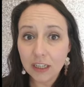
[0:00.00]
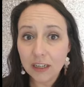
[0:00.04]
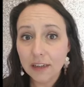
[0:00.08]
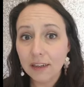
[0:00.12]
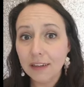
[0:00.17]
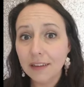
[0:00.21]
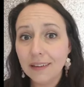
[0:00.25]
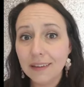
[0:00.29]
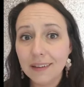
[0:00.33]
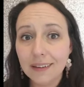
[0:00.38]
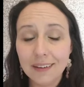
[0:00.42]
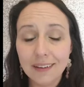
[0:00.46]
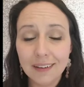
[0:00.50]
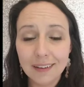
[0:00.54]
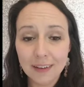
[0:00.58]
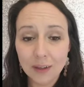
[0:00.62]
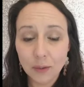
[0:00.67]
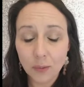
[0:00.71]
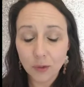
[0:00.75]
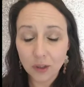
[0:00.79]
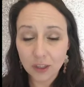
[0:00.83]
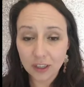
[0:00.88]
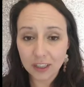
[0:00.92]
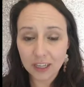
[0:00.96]

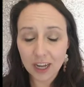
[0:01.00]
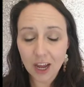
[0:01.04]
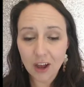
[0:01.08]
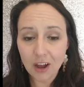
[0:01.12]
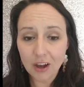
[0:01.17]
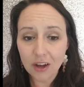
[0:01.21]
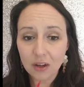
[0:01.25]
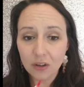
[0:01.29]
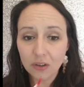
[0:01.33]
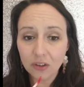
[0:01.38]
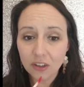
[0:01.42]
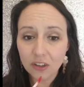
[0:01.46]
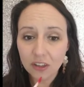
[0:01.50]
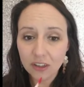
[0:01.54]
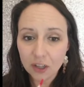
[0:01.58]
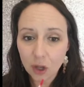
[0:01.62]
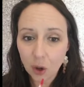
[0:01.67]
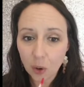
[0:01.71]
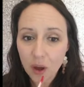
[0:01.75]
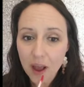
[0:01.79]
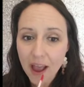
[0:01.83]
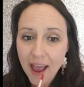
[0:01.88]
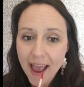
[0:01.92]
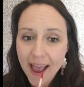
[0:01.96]
opportunities. We'll see
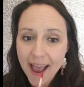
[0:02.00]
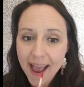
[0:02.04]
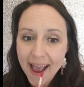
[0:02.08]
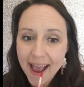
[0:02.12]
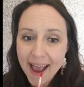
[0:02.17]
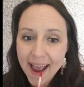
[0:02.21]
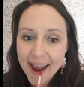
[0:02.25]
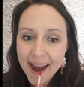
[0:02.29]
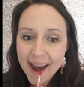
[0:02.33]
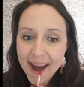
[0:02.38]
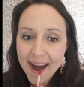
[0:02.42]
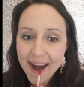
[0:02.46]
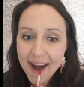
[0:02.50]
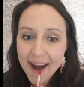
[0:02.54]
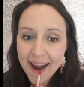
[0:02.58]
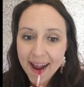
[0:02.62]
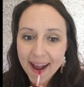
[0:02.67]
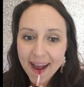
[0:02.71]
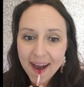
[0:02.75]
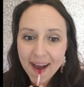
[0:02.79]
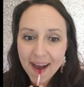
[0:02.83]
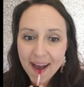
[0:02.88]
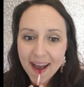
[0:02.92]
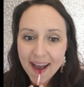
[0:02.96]
how it goes. So
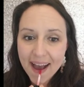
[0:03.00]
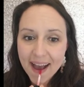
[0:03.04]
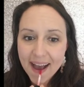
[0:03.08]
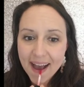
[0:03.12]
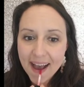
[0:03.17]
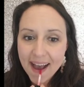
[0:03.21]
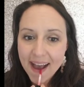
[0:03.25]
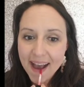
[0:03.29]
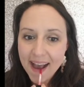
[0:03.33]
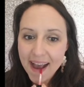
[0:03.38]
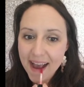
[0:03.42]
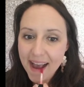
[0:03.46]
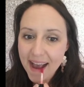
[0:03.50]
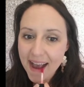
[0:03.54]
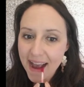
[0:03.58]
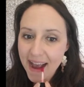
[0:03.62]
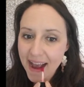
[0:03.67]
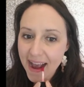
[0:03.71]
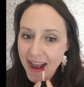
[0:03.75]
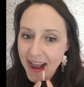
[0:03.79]
here you go.